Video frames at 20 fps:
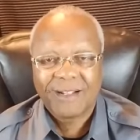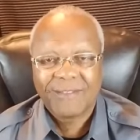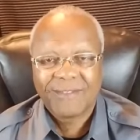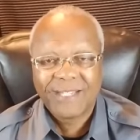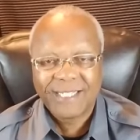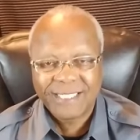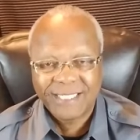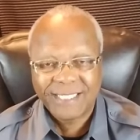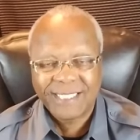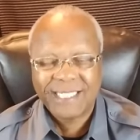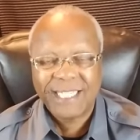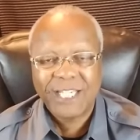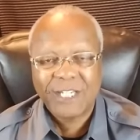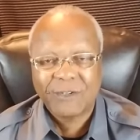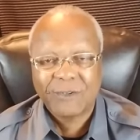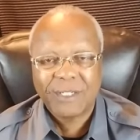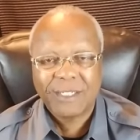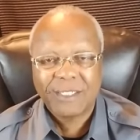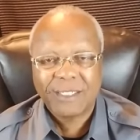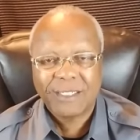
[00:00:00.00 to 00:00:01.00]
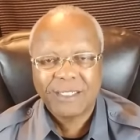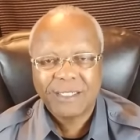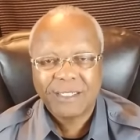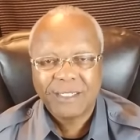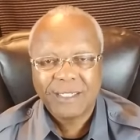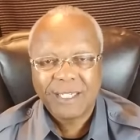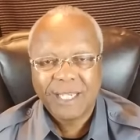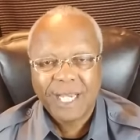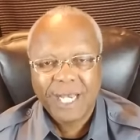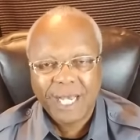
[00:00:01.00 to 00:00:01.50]
The secret
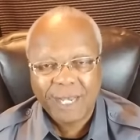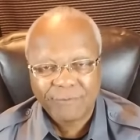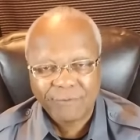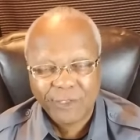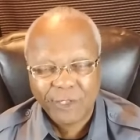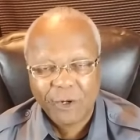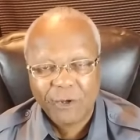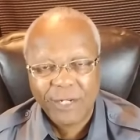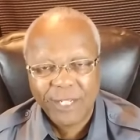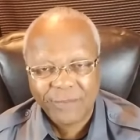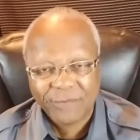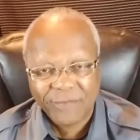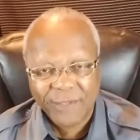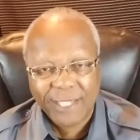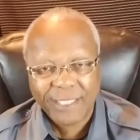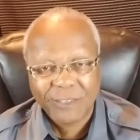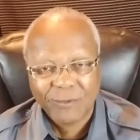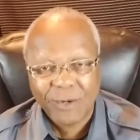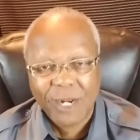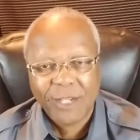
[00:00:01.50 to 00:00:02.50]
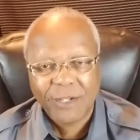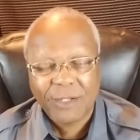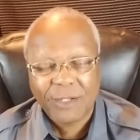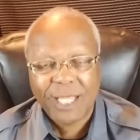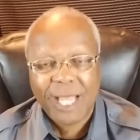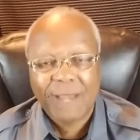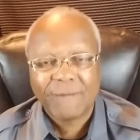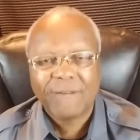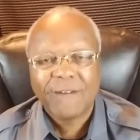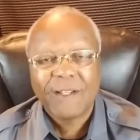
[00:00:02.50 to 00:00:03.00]
of turning things around your
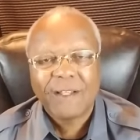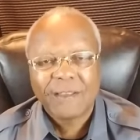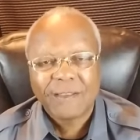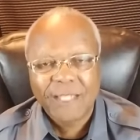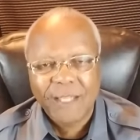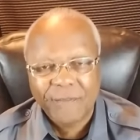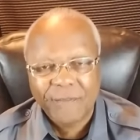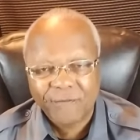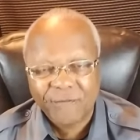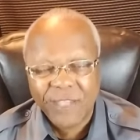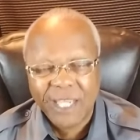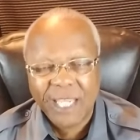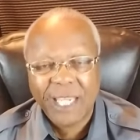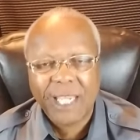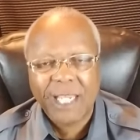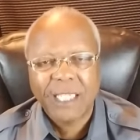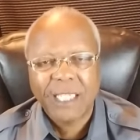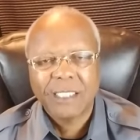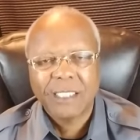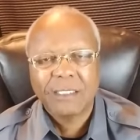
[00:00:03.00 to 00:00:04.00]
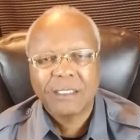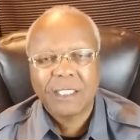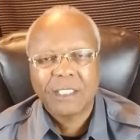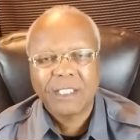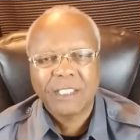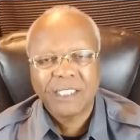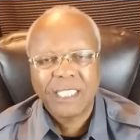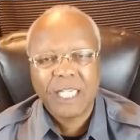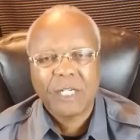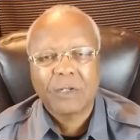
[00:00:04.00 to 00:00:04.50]
life. The things, the
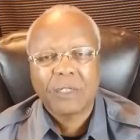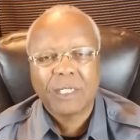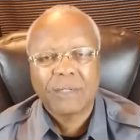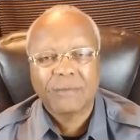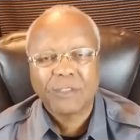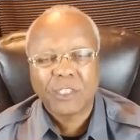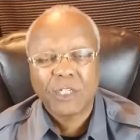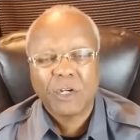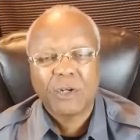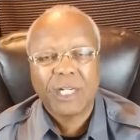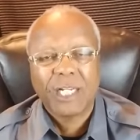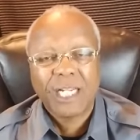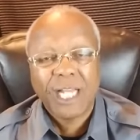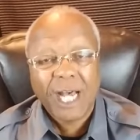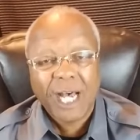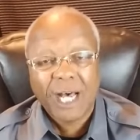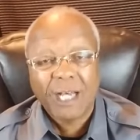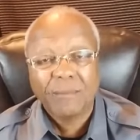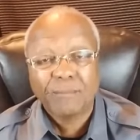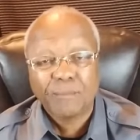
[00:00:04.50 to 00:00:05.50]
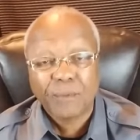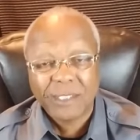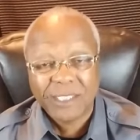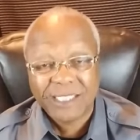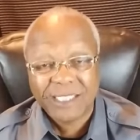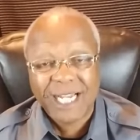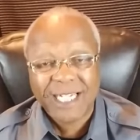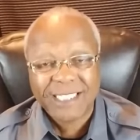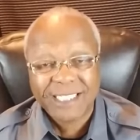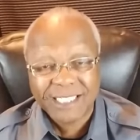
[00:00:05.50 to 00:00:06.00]
secret of turning
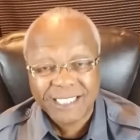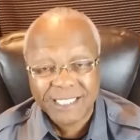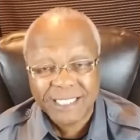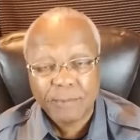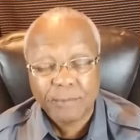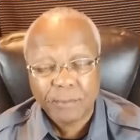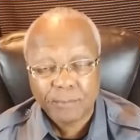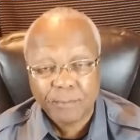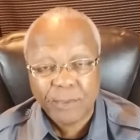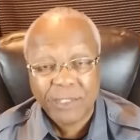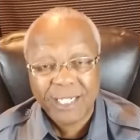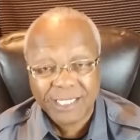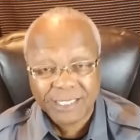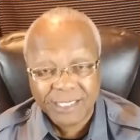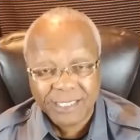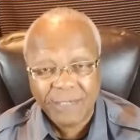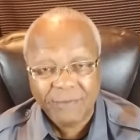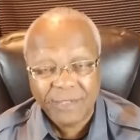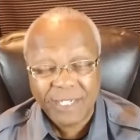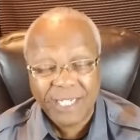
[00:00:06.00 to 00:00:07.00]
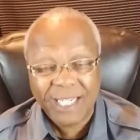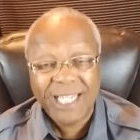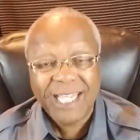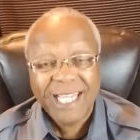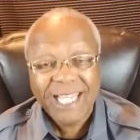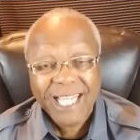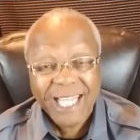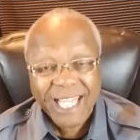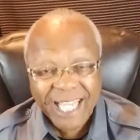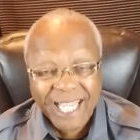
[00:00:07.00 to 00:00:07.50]
unproductive productivity
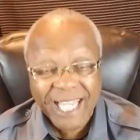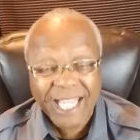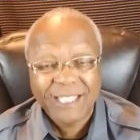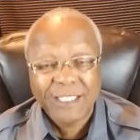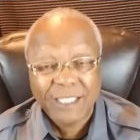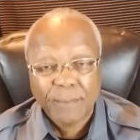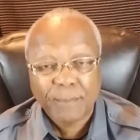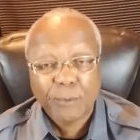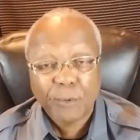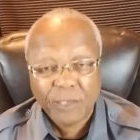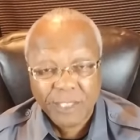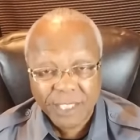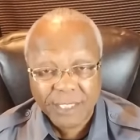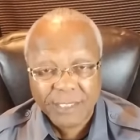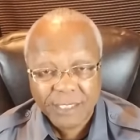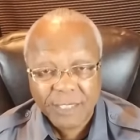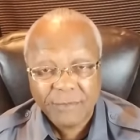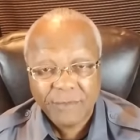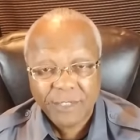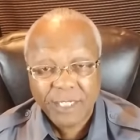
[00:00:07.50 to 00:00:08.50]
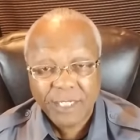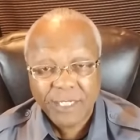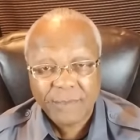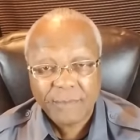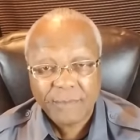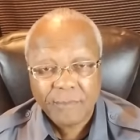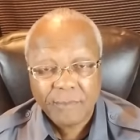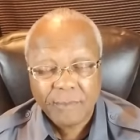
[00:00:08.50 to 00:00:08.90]
into productivity.